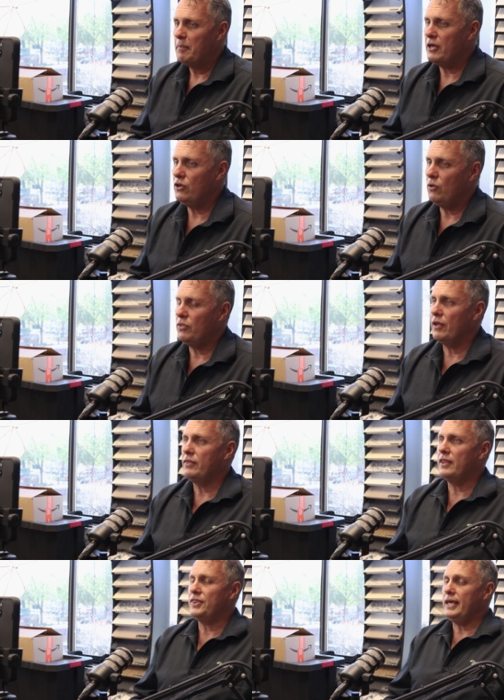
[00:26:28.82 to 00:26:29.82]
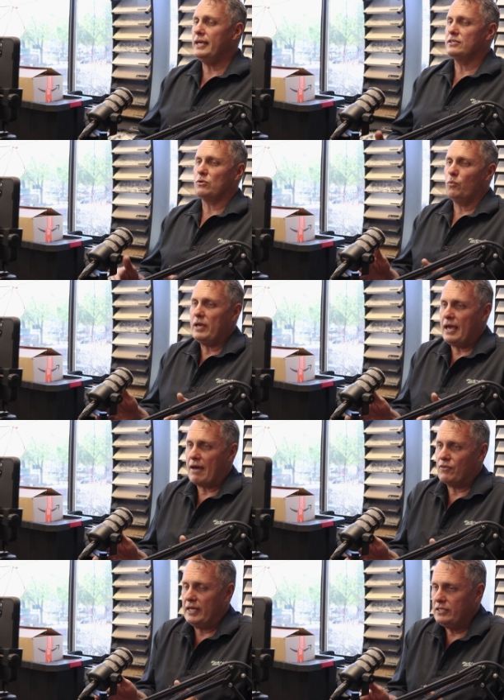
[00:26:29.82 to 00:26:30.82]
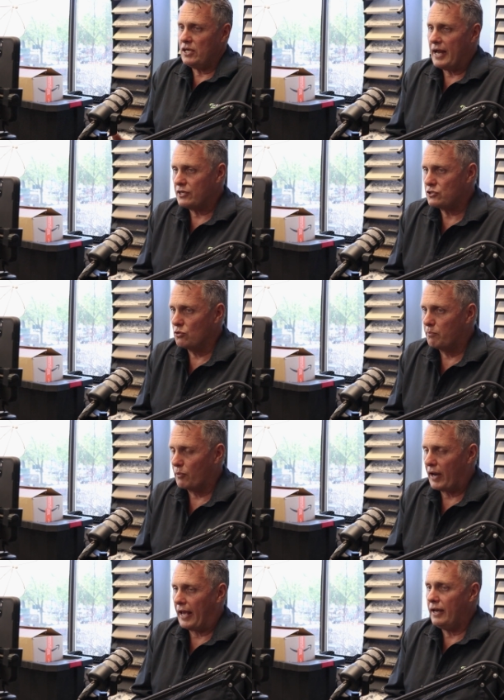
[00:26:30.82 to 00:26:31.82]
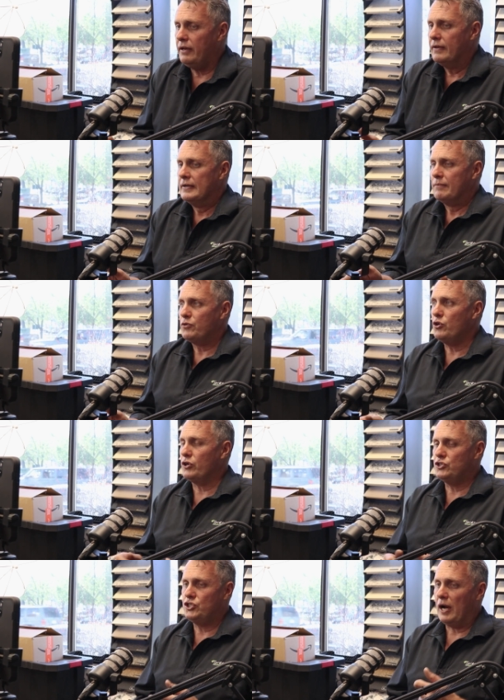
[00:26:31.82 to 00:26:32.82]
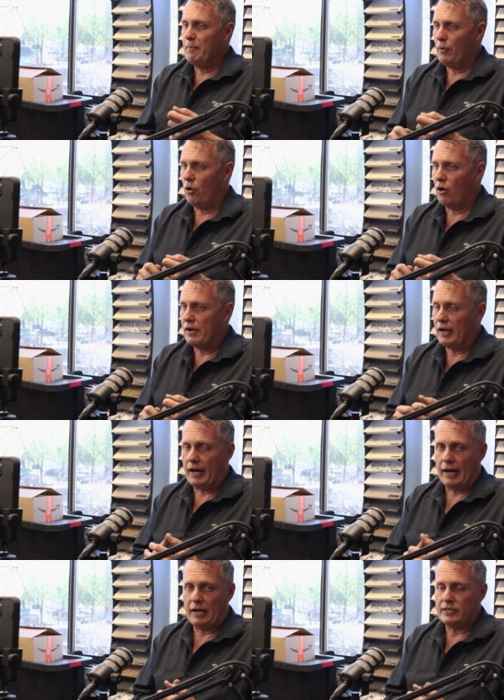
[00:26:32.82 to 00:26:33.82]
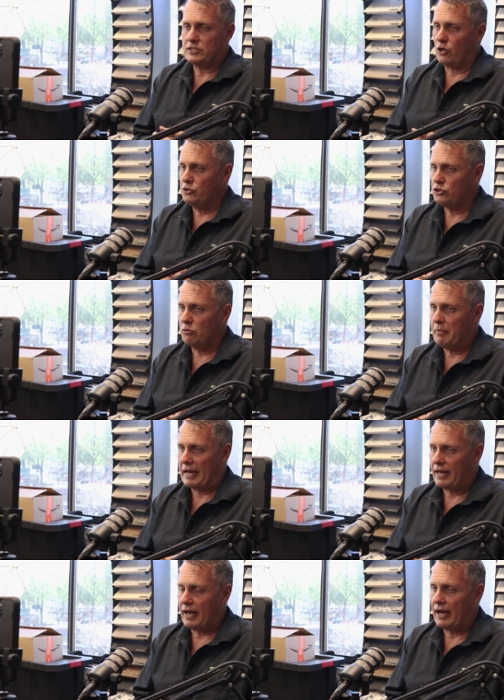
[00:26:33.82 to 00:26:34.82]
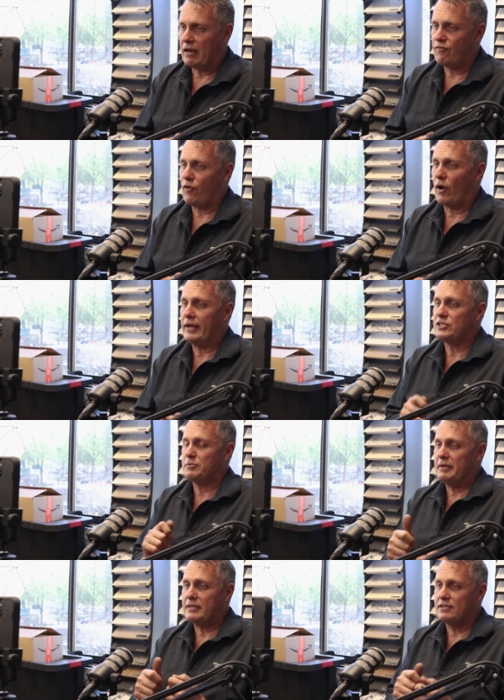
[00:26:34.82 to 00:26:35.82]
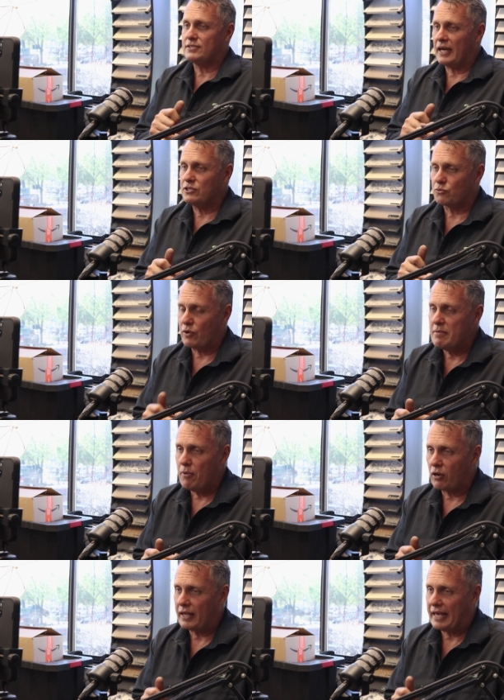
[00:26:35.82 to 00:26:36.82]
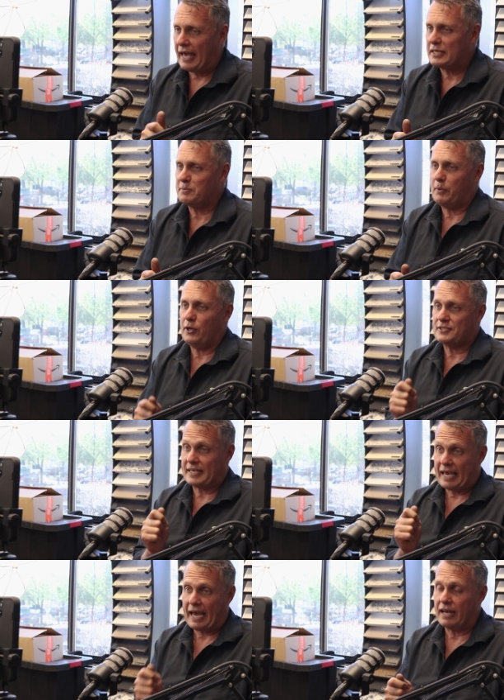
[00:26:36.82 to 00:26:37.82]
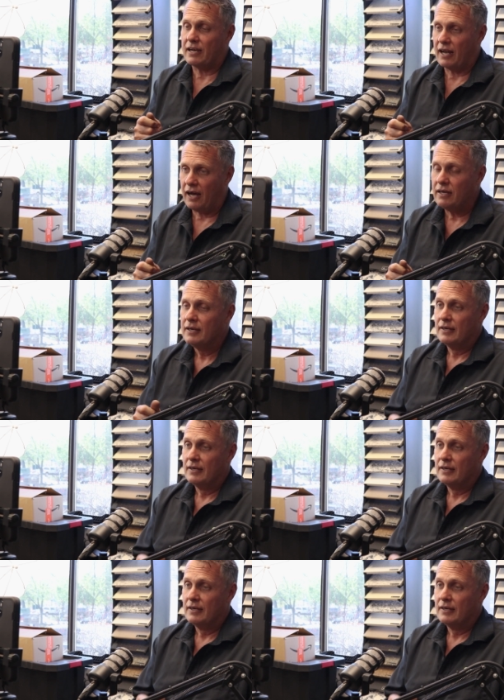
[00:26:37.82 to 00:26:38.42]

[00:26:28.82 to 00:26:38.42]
But the, the thing is, we have an international brand you could jump on uh, social media and find Smith and Sons Remodeling Experts Canada,